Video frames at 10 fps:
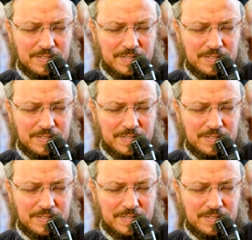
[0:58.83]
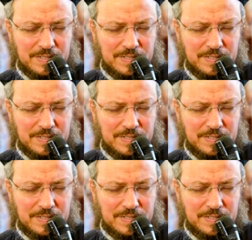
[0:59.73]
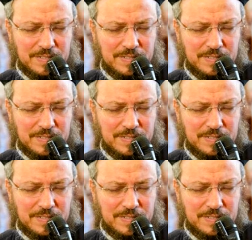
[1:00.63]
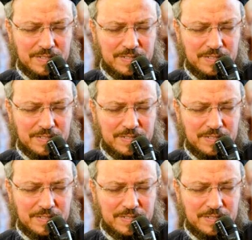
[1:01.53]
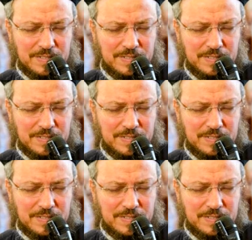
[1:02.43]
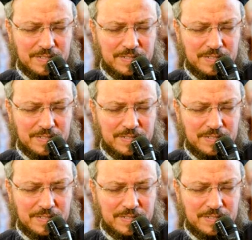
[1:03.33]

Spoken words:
[no speech]